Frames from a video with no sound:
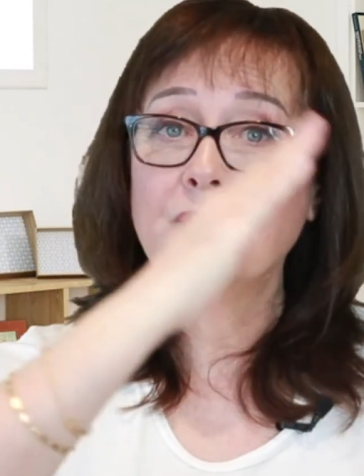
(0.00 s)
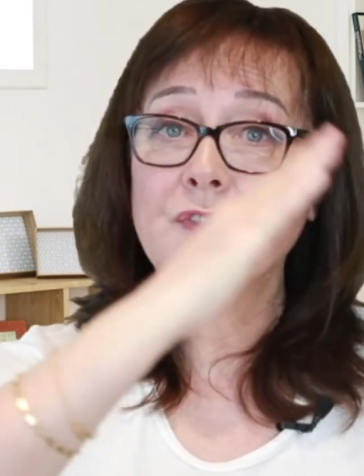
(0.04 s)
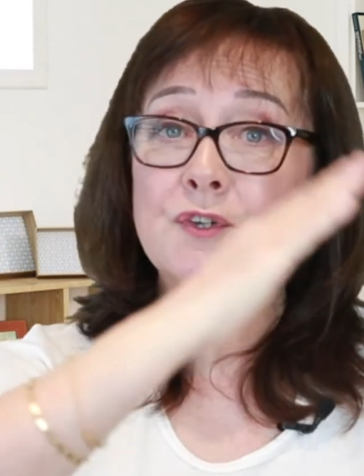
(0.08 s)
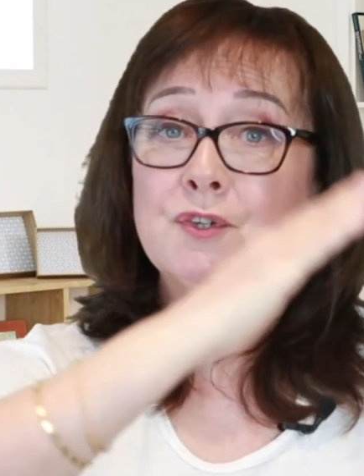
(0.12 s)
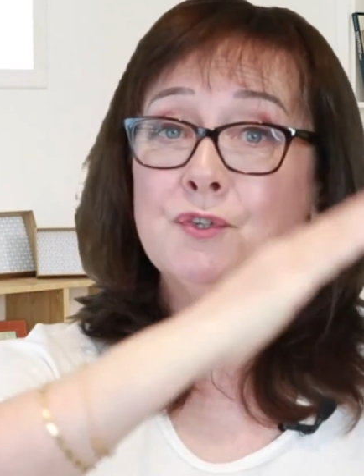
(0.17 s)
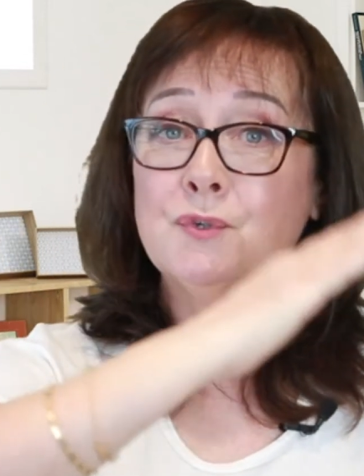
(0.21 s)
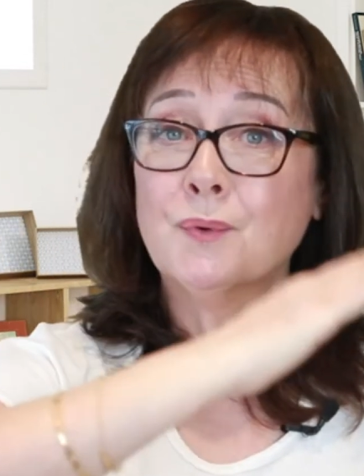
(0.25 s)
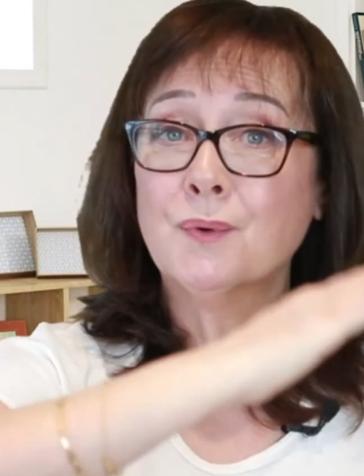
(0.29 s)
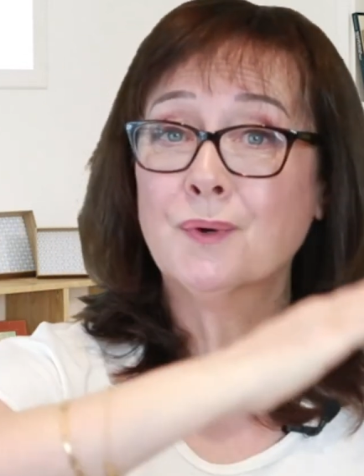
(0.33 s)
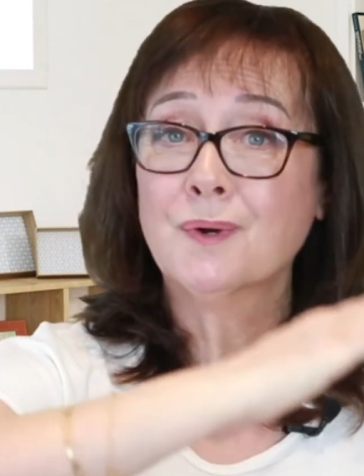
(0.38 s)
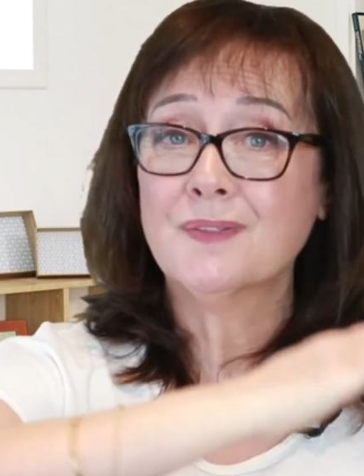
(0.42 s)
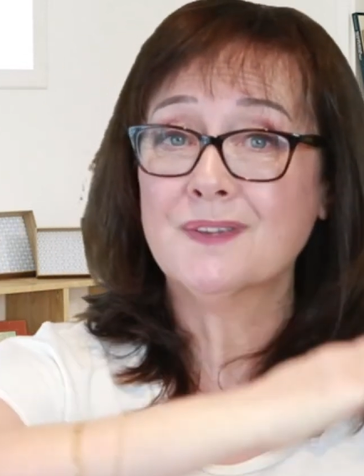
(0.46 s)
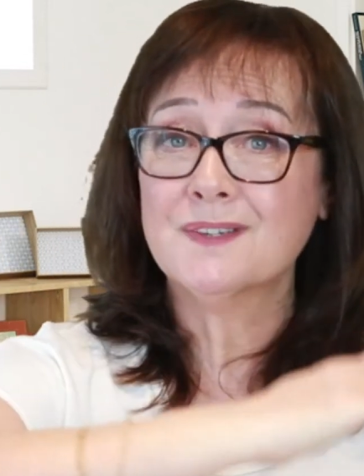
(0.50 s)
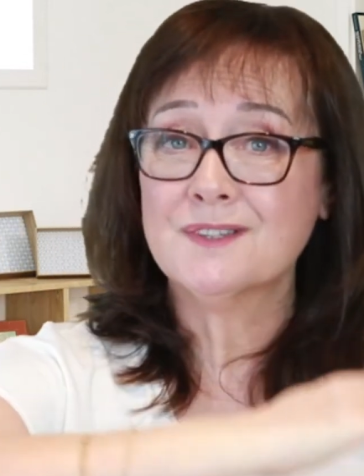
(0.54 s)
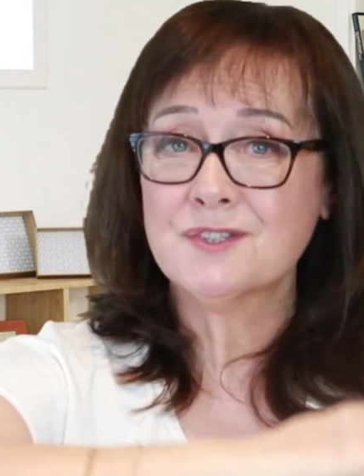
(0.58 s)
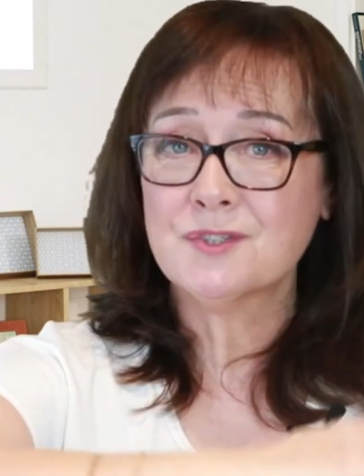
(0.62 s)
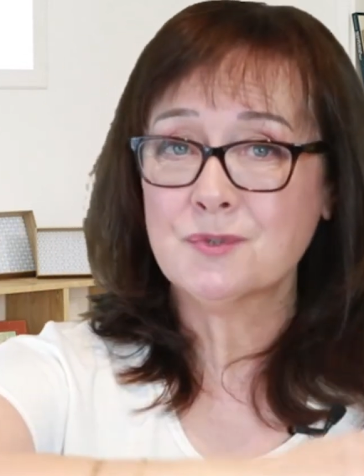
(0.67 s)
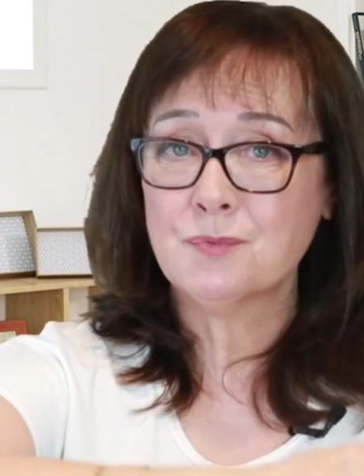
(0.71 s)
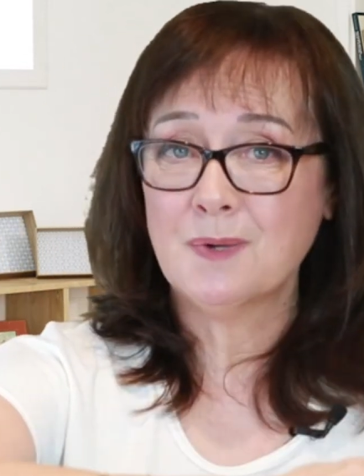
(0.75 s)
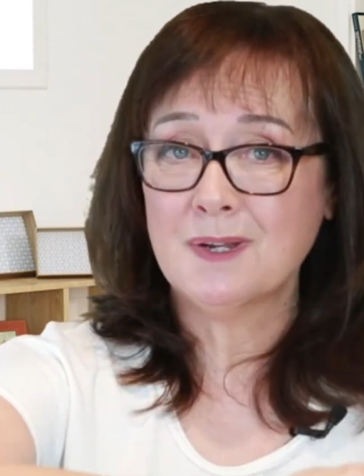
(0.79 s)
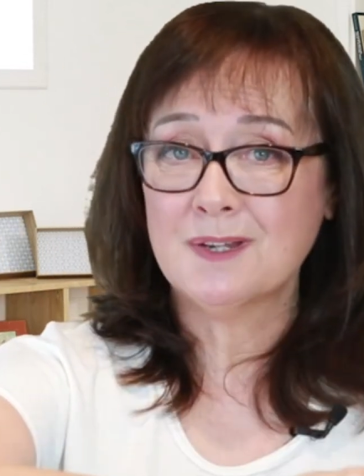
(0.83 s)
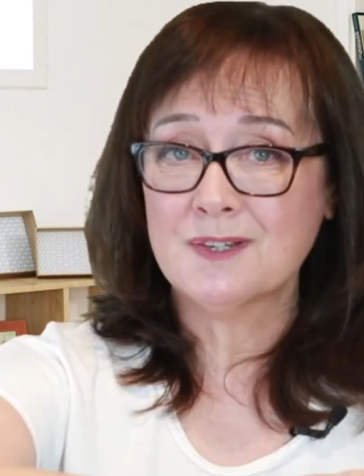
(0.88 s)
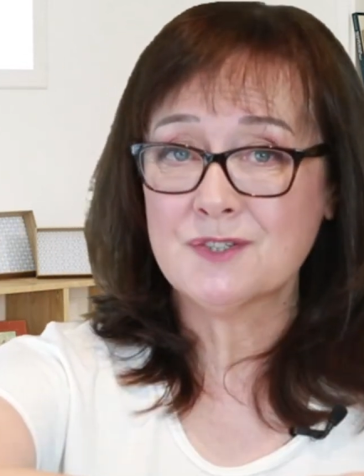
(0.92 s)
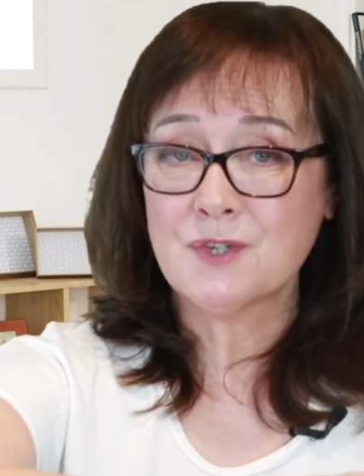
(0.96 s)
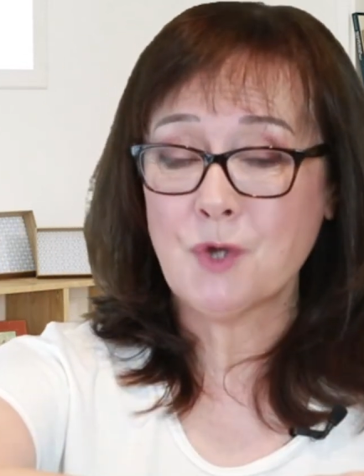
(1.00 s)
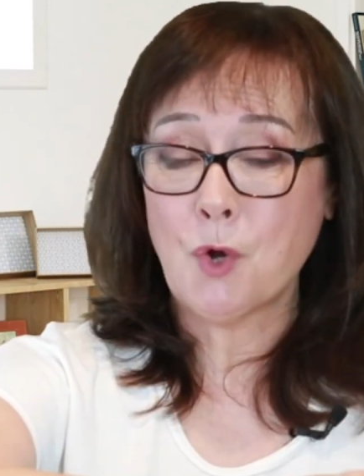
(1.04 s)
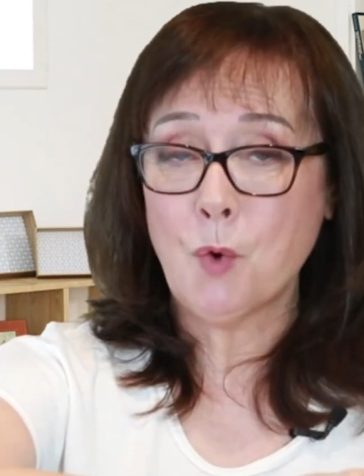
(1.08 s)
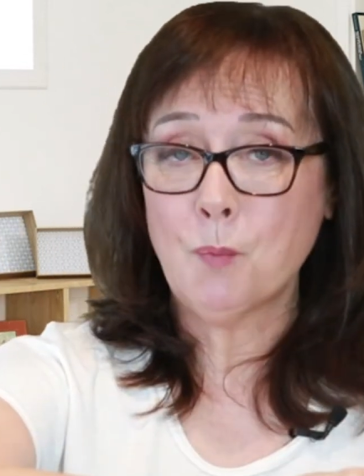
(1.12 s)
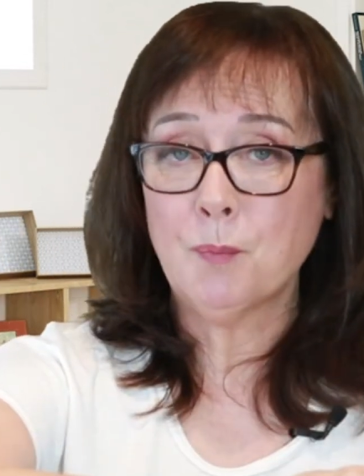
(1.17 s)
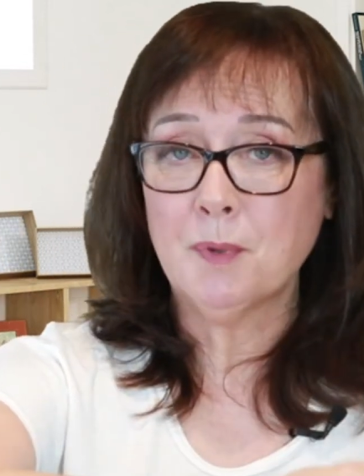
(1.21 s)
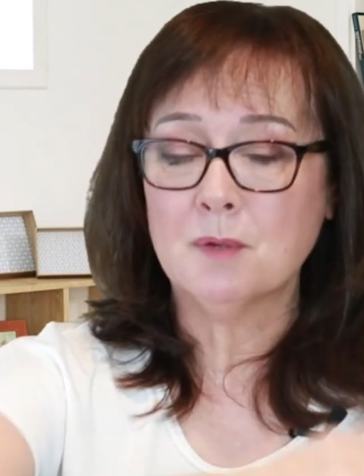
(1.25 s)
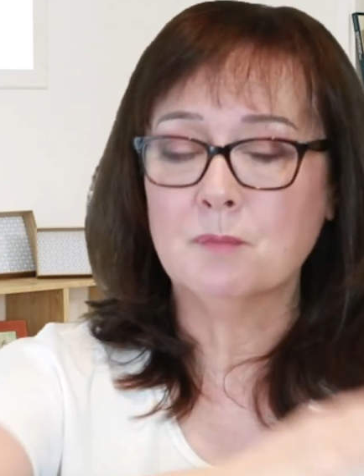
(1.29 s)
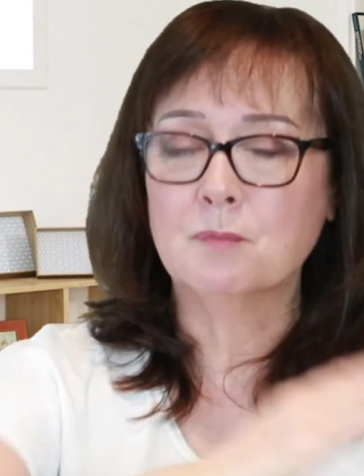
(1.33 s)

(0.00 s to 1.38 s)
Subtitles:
door that swings open.